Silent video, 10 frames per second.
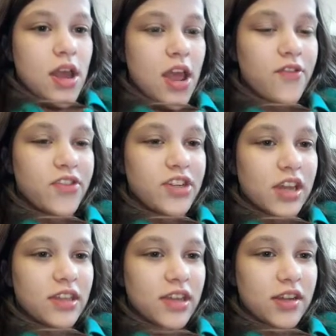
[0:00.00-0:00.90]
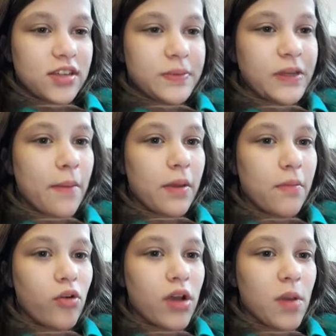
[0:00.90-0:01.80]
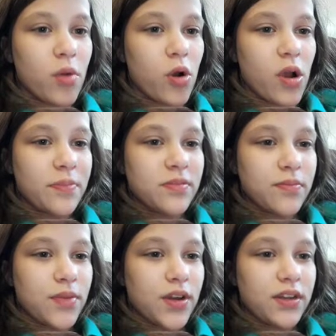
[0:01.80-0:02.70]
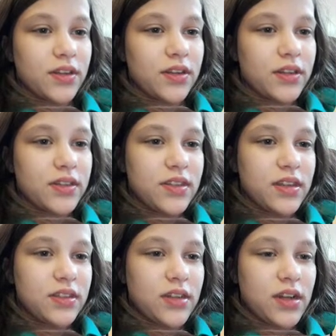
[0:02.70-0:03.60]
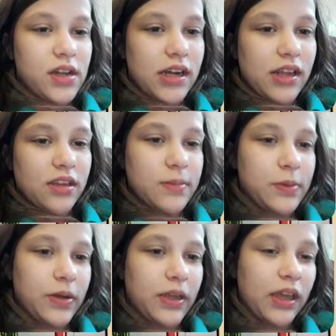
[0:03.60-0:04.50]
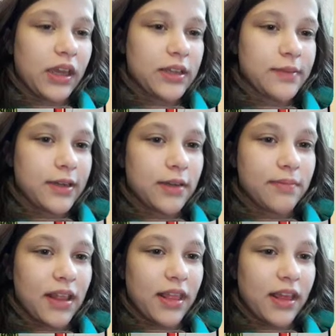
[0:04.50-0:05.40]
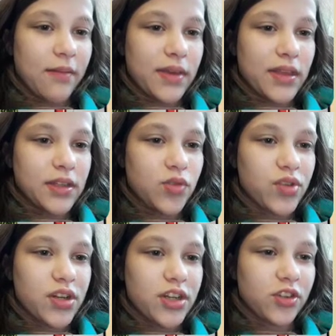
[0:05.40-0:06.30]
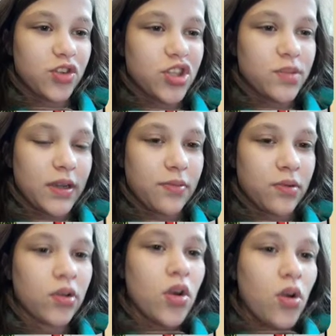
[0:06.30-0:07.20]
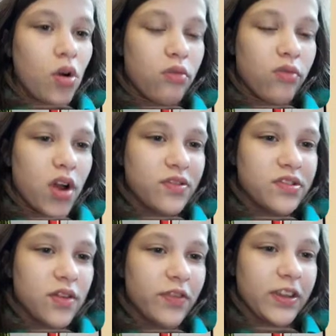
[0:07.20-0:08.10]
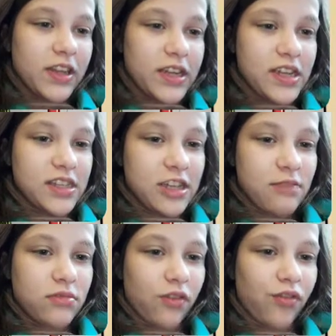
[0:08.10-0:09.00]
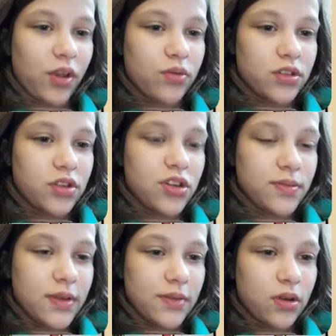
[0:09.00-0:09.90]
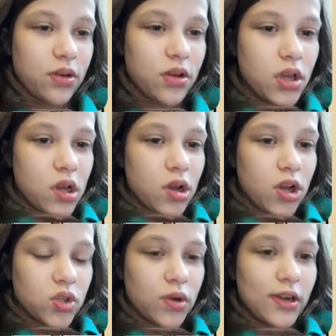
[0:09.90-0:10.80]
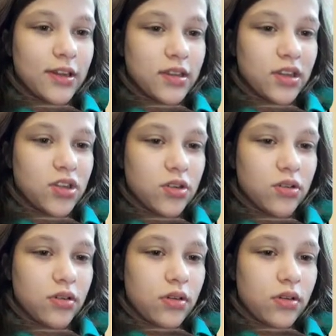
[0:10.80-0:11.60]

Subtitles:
Every day, Ted is becoming more and more absent-minded. Since early this morning, he has been completely committed to reading a newspaper, or rather something that he seemed to think was a newspaper, our toilet tissue.